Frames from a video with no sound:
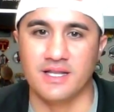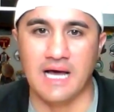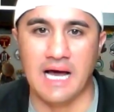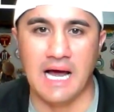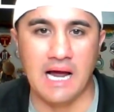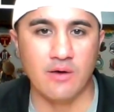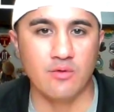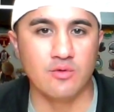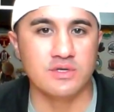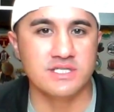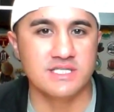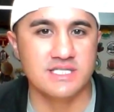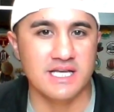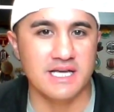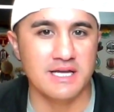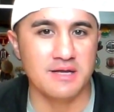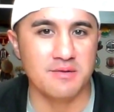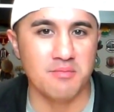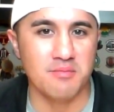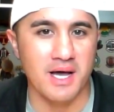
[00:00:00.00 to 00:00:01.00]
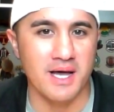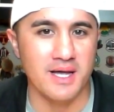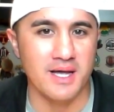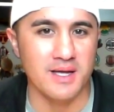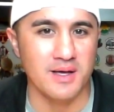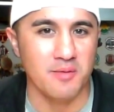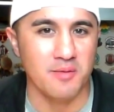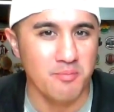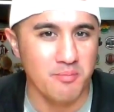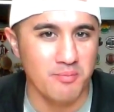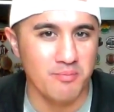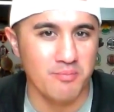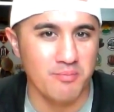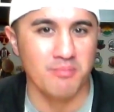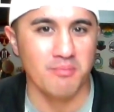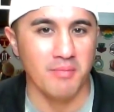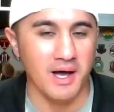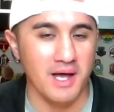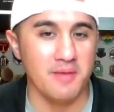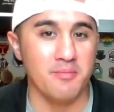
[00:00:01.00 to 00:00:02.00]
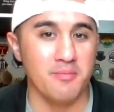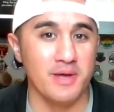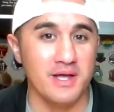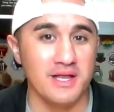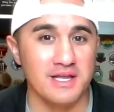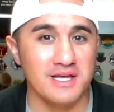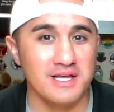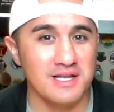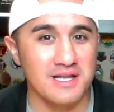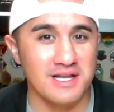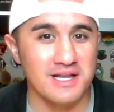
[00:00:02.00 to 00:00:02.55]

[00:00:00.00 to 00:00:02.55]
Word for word: I would say, in my uh, my opinion,